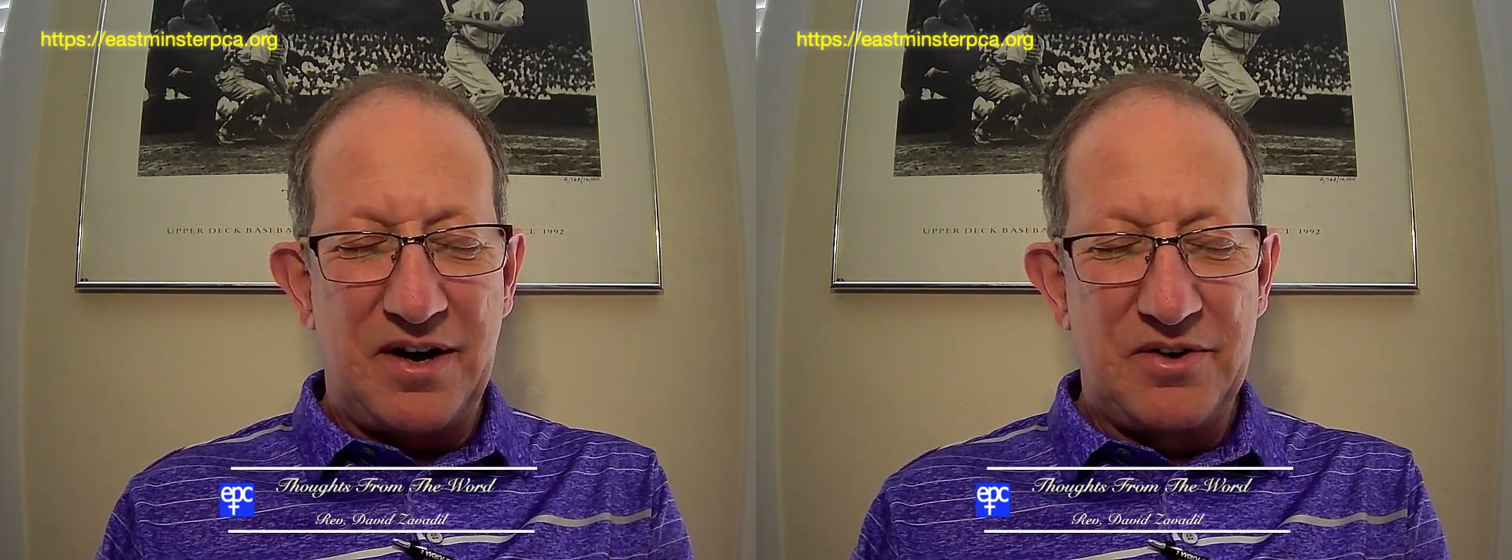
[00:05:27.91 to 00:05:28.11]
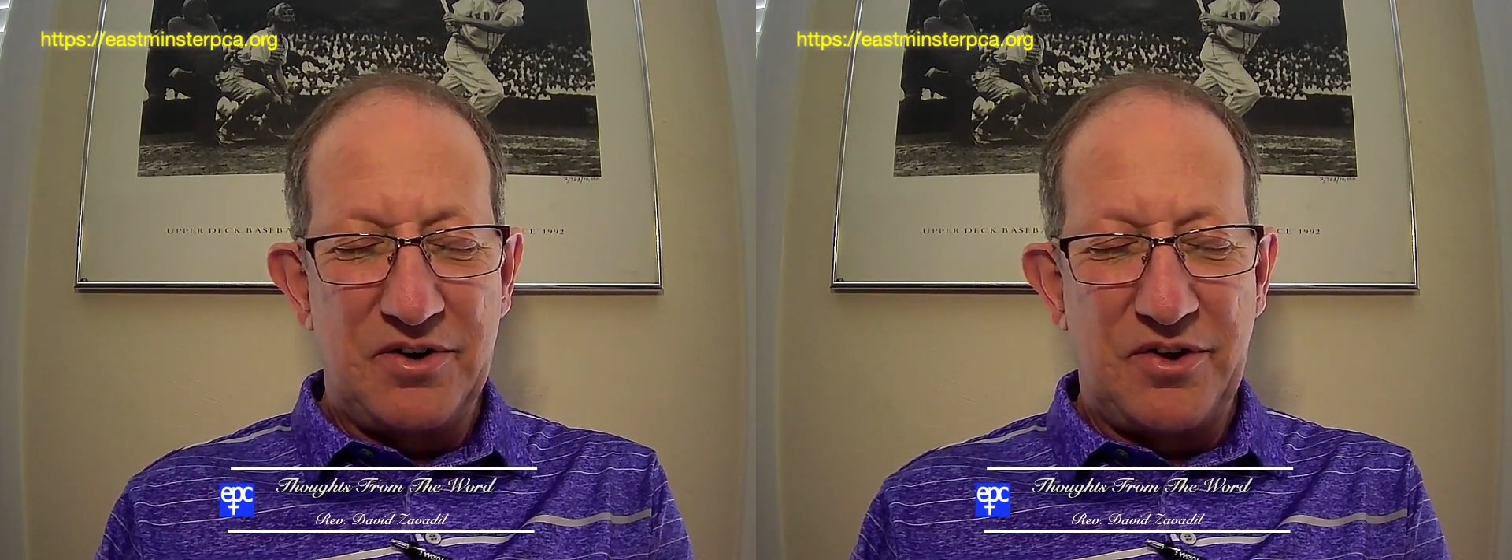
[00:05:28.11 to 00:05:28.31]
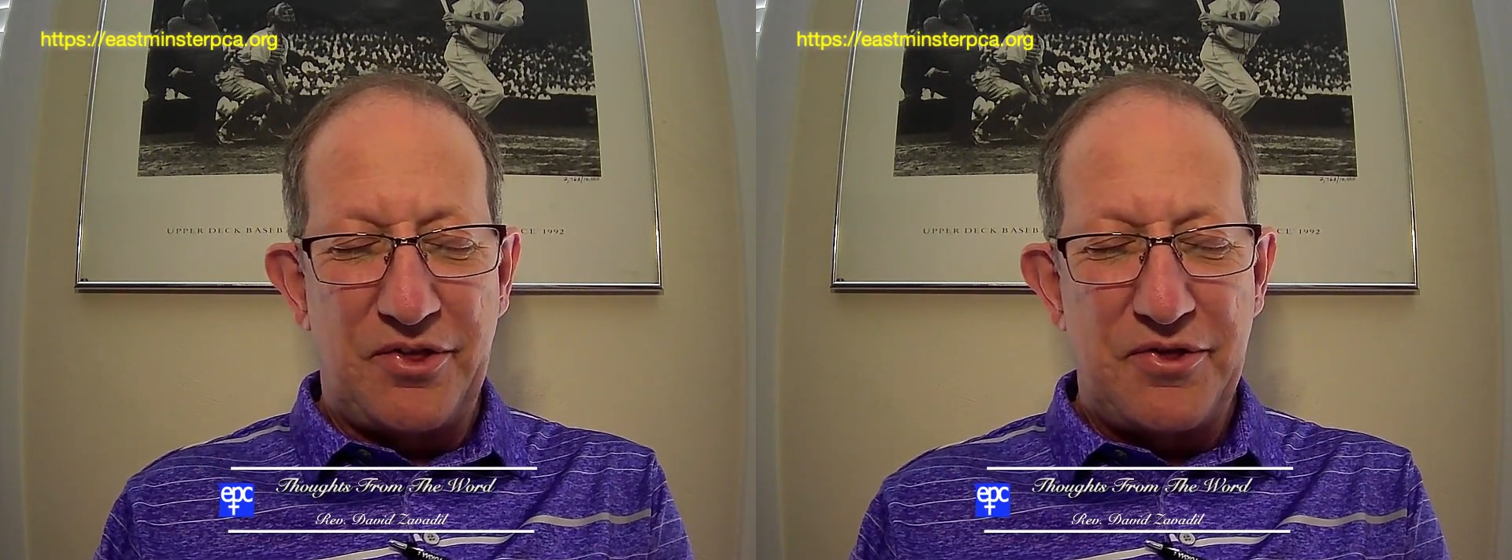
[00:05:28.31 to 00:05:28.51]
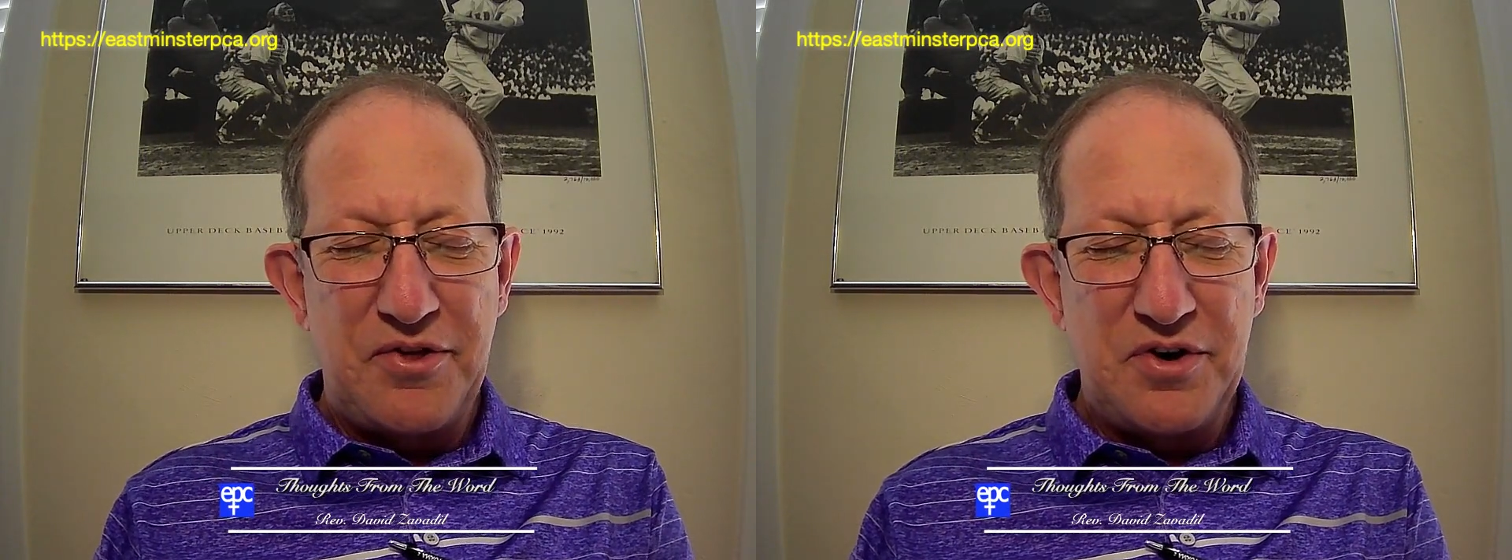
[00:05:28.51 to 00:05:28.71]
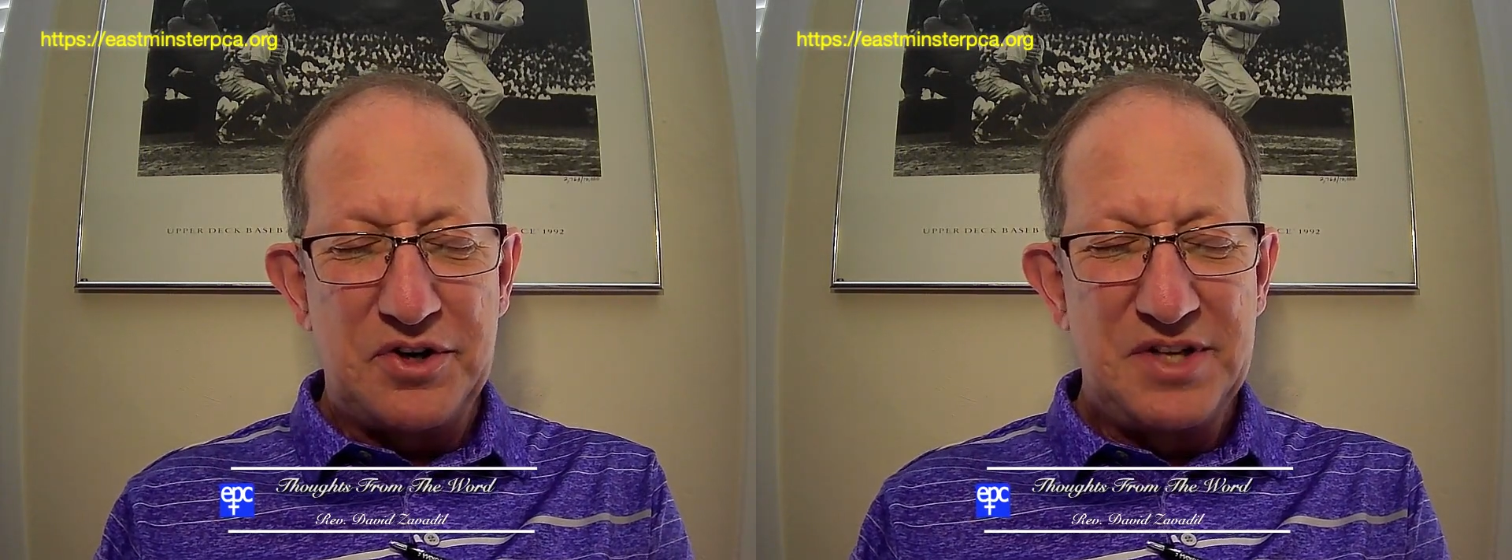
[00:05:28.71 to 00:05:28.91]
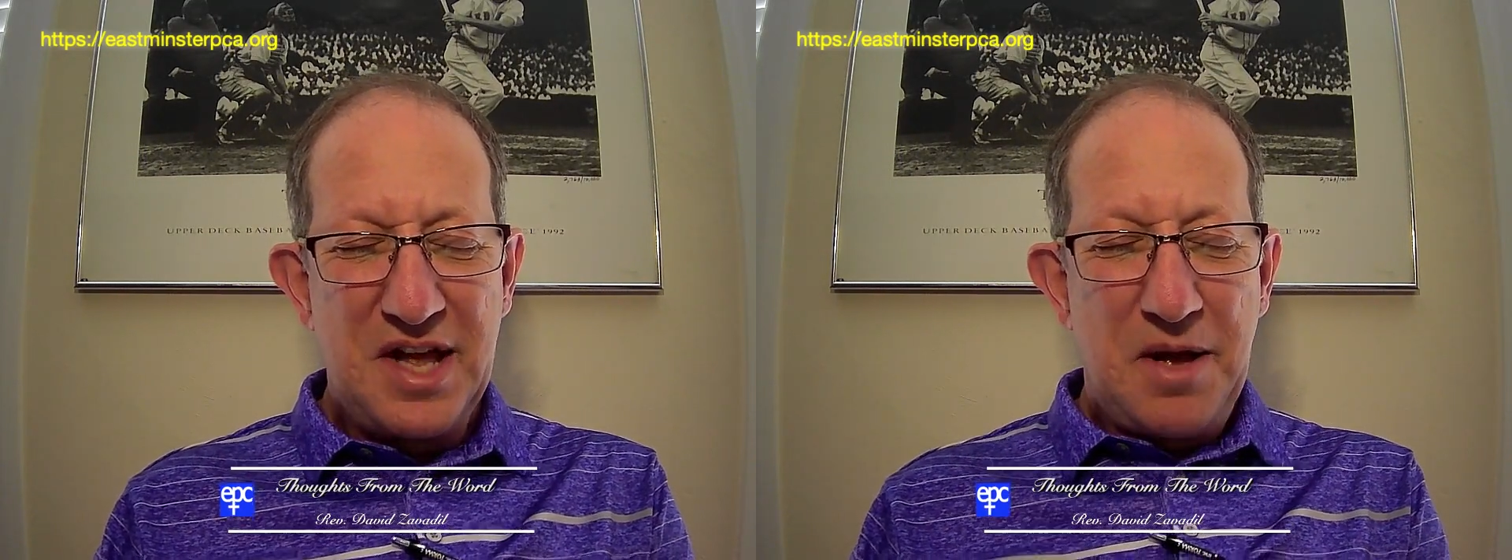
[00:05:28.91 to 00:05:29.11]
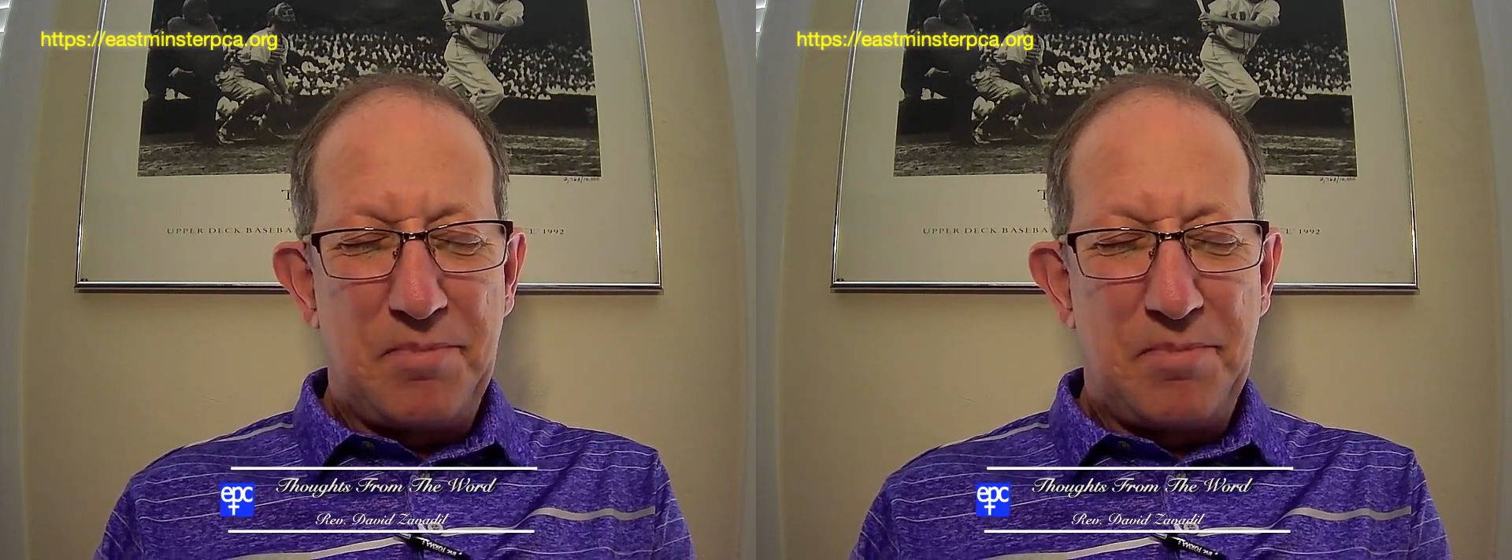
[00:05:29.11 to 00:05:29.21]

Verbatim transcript: that hunger and thirst,